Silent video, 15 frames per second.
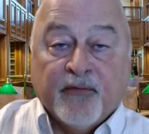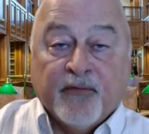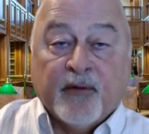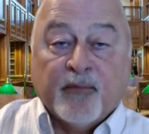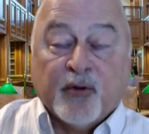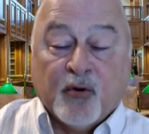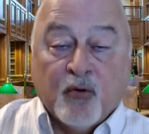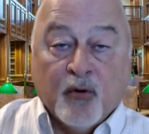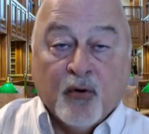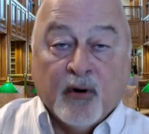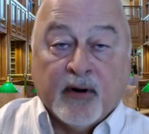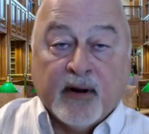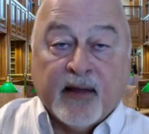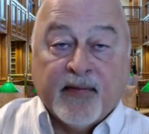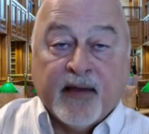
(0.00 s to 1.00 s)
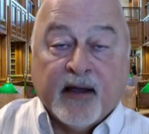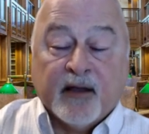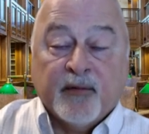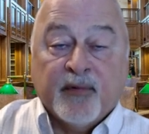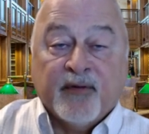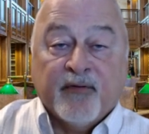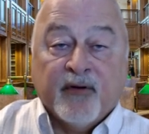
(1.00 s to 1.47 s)
from the court, and that
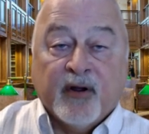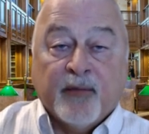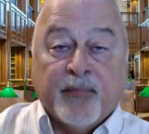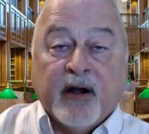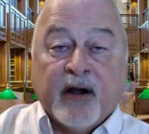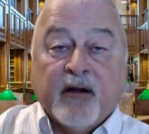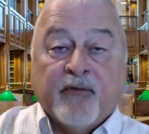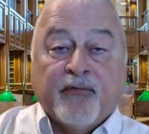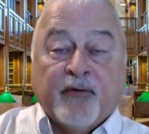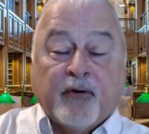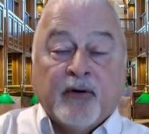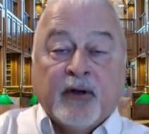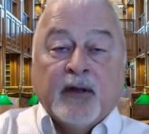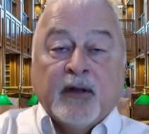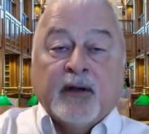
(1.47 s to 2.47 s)
can be very powerful.